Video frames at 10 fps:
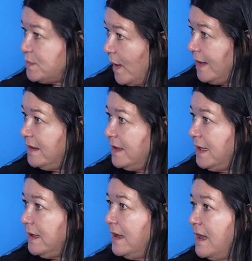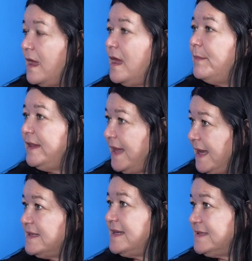is one thing, but the
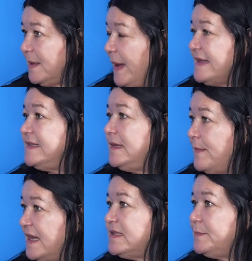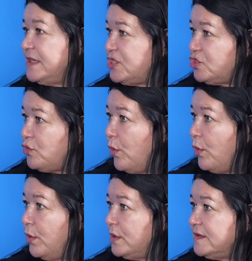excess capacity must be
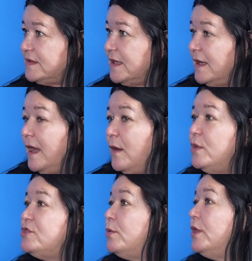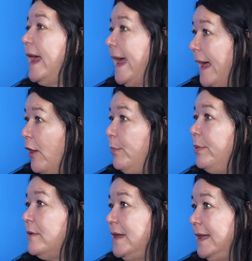stored, which will help
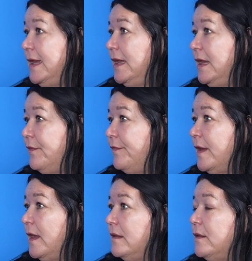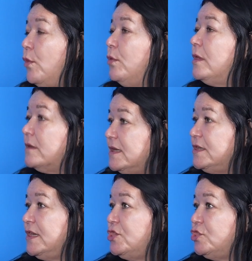relieve the whole grid
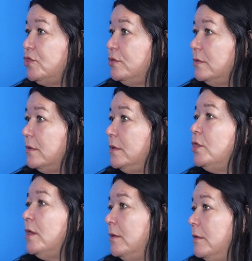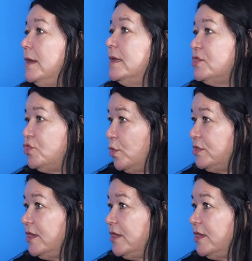issue, in the short term.